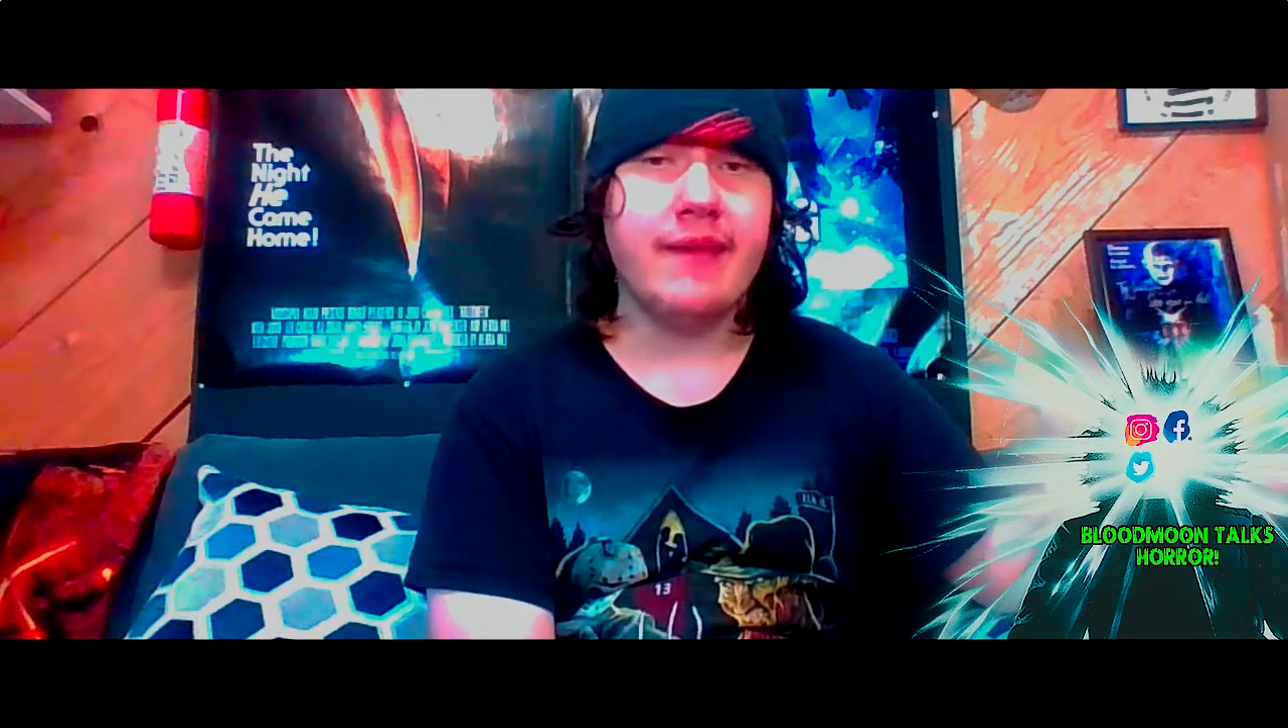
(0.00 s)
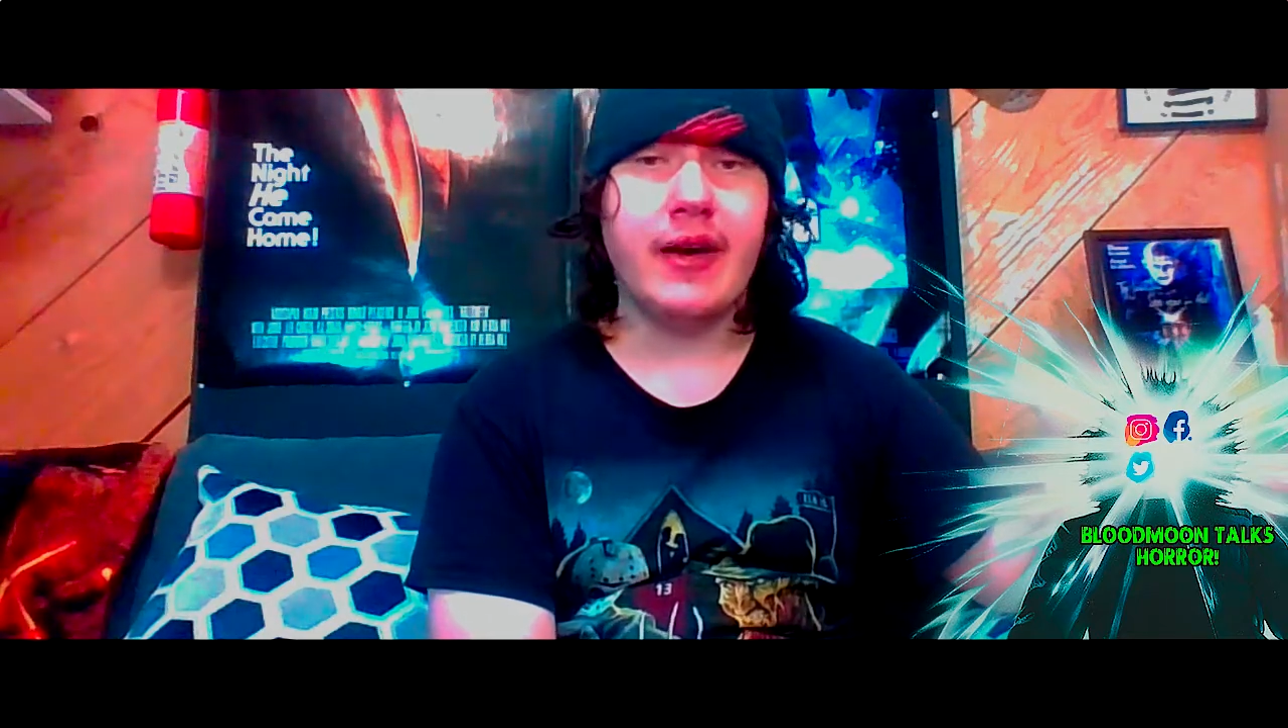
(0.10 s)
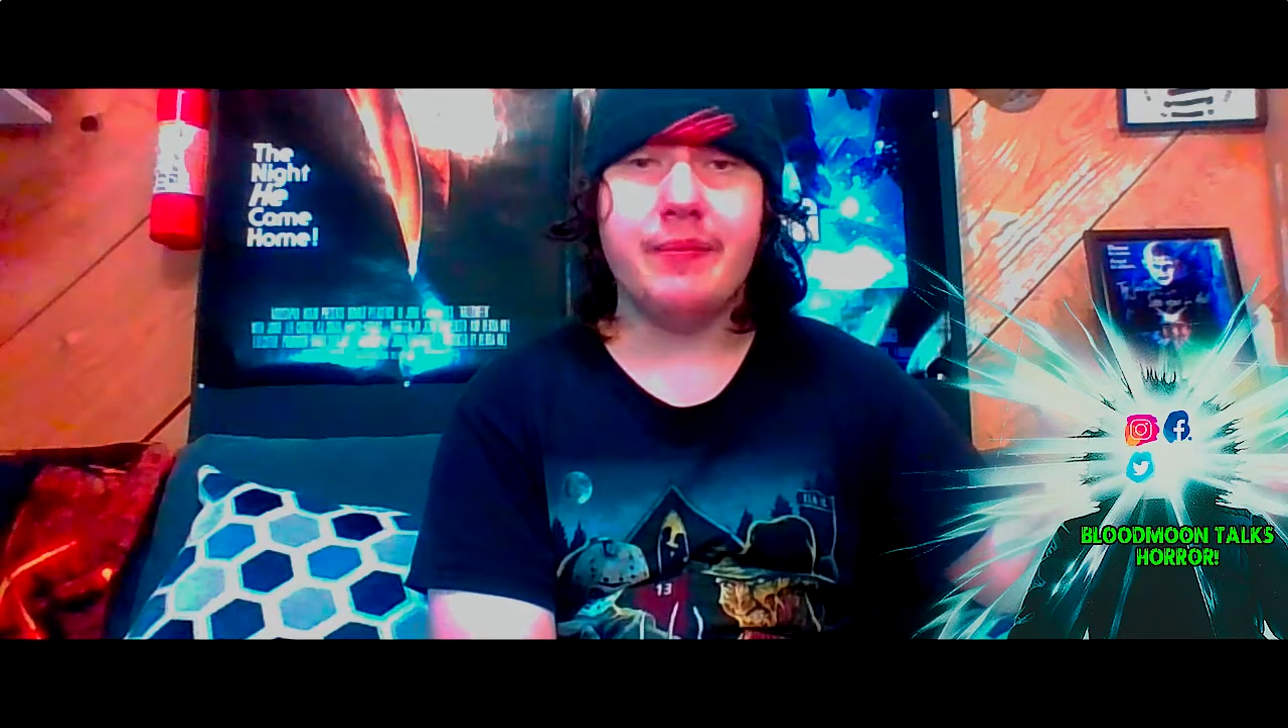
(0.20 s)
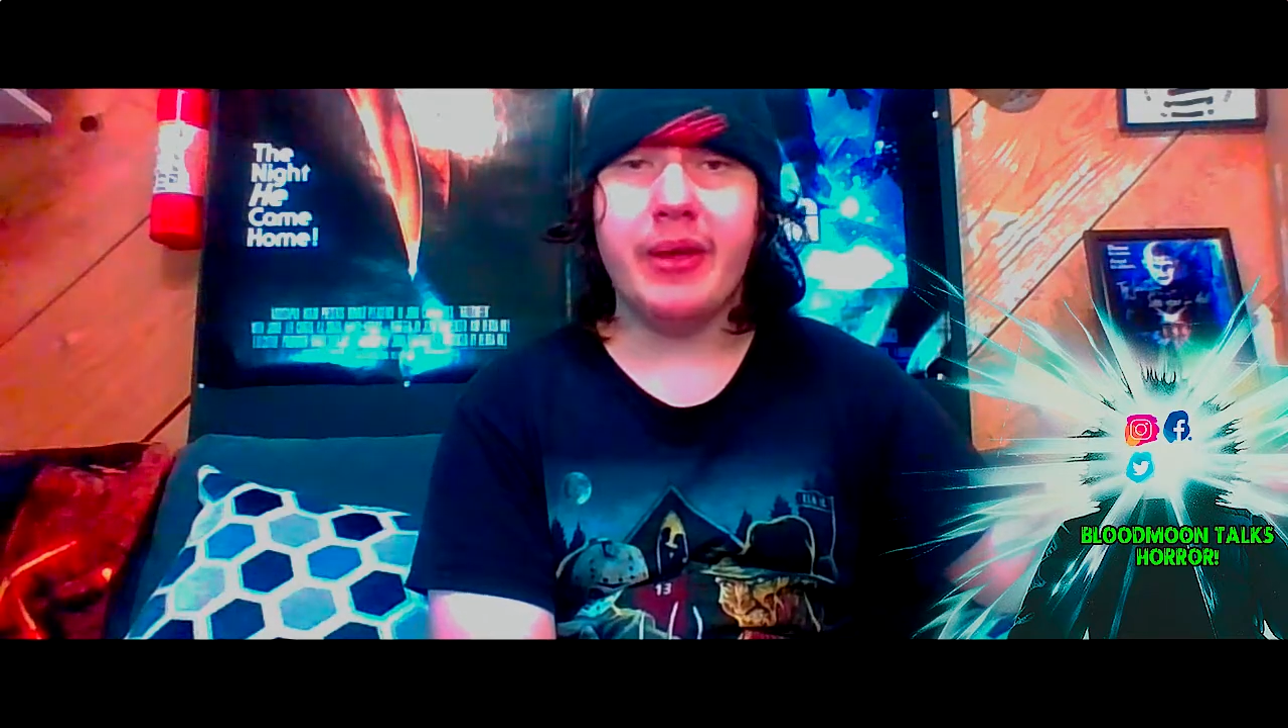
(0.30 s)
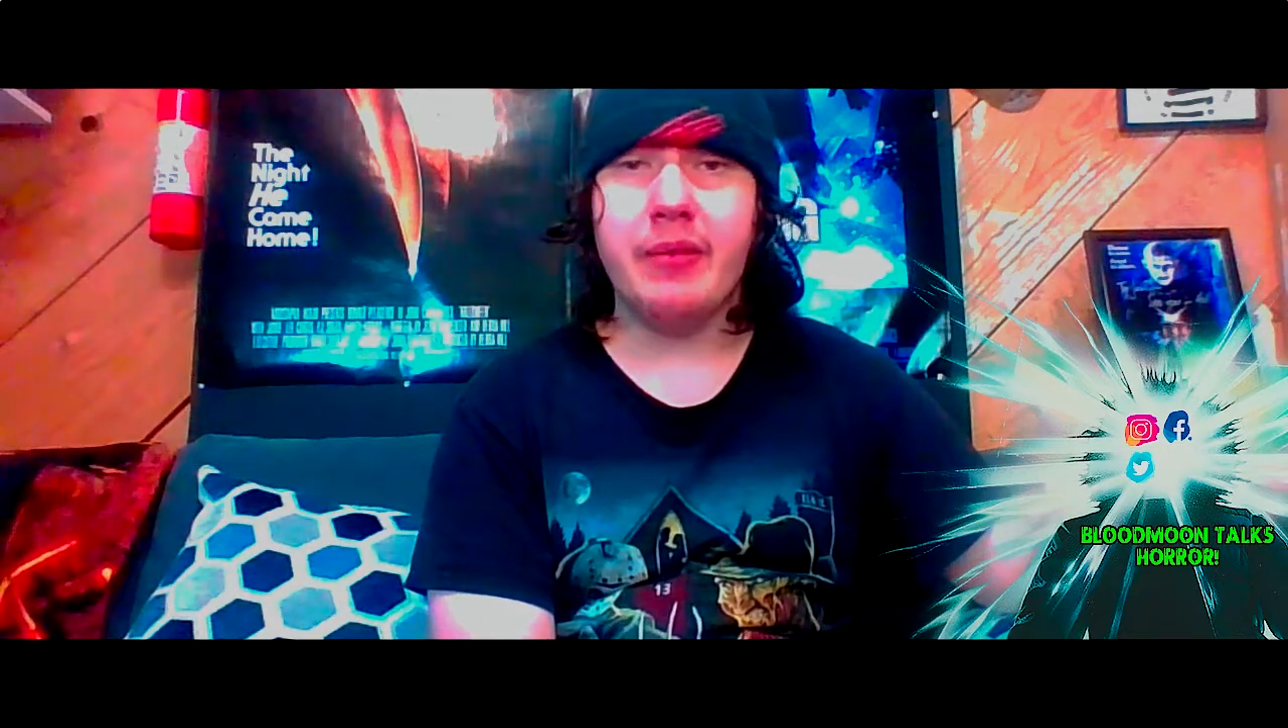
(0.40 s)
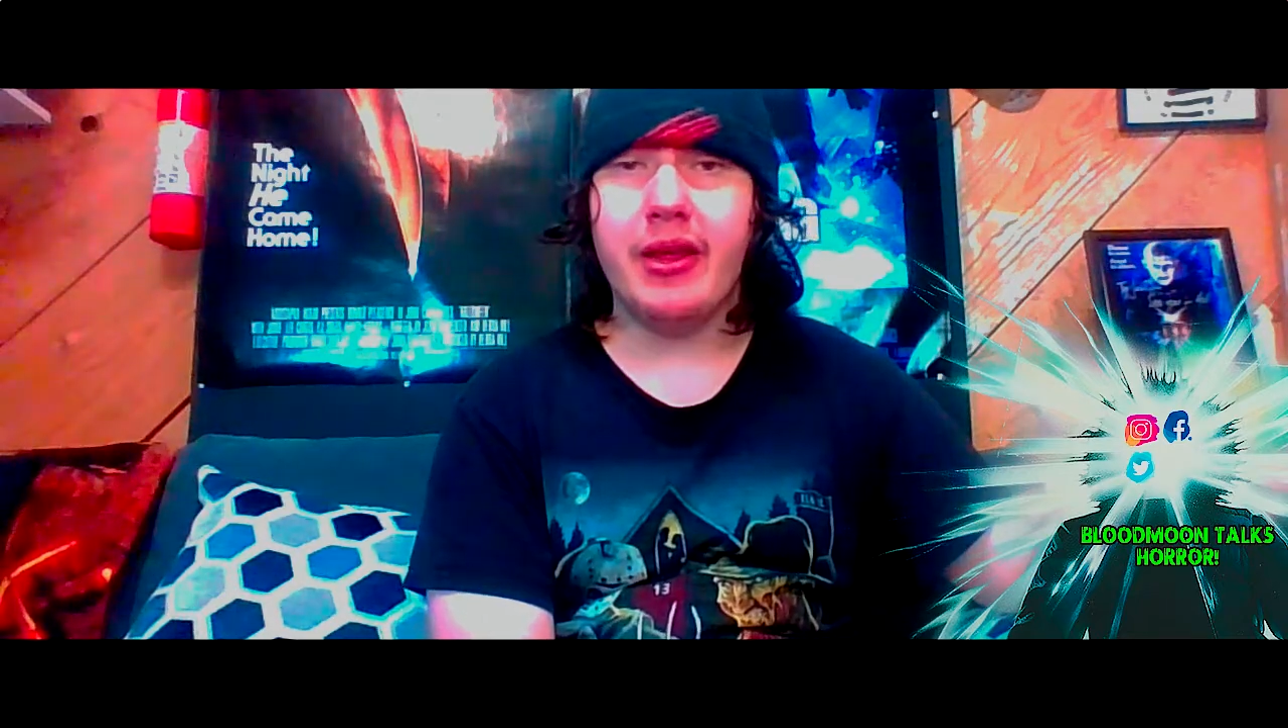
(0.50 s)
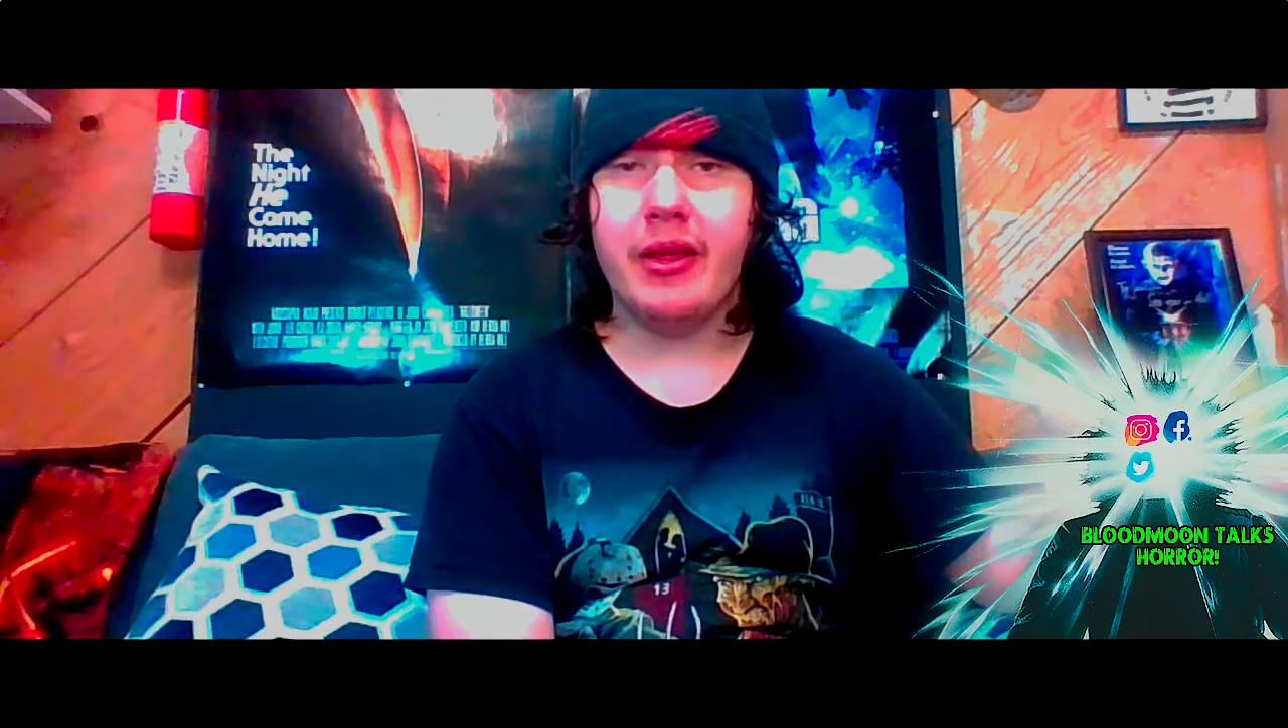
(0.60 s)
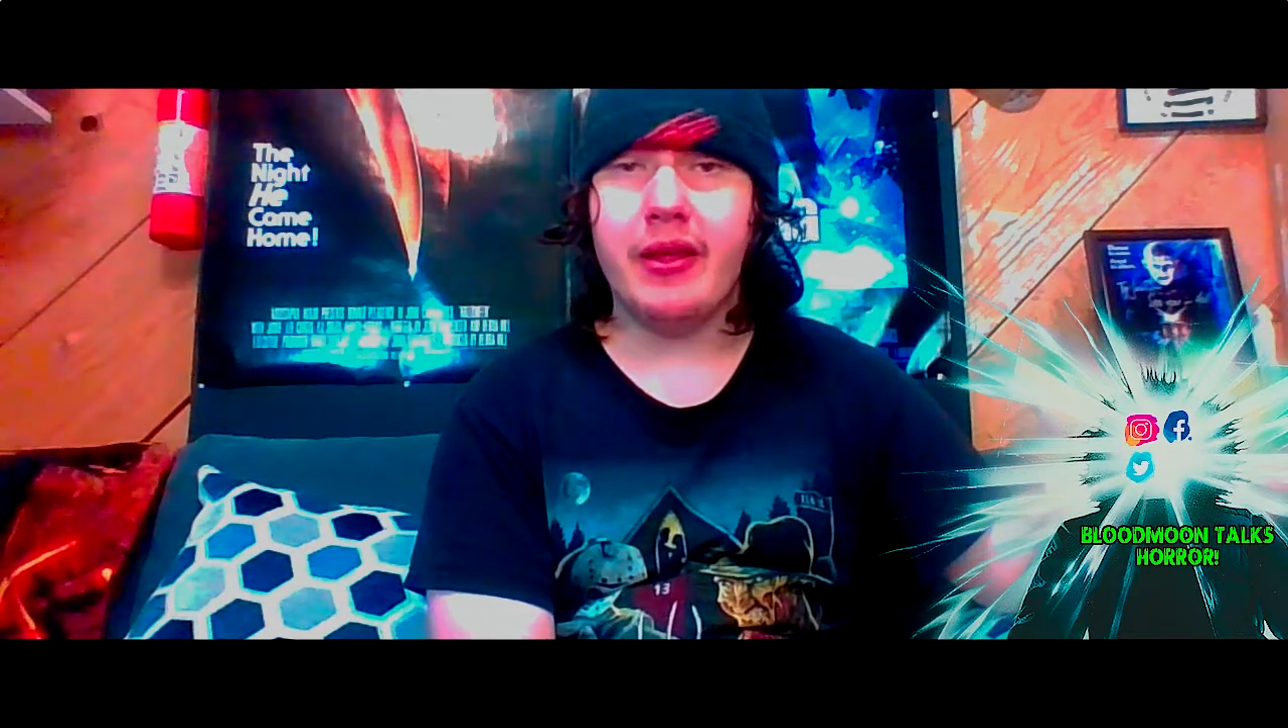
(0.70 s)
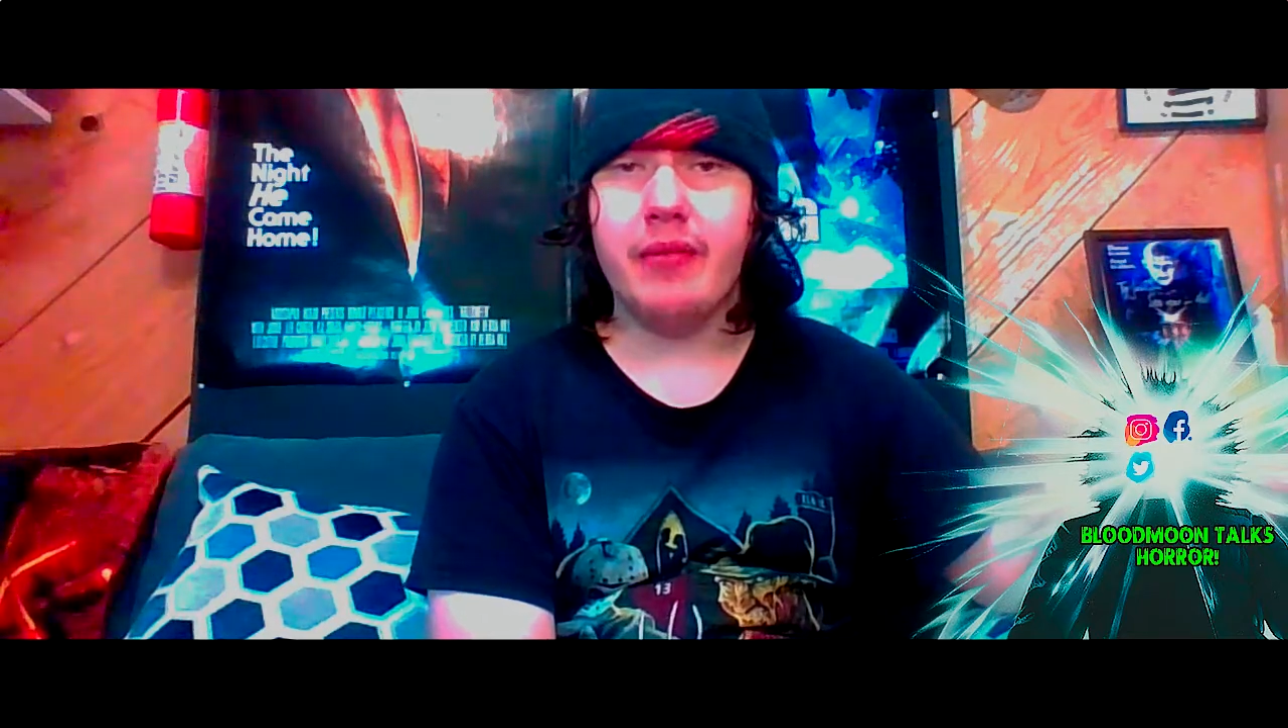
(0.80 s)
thought maybe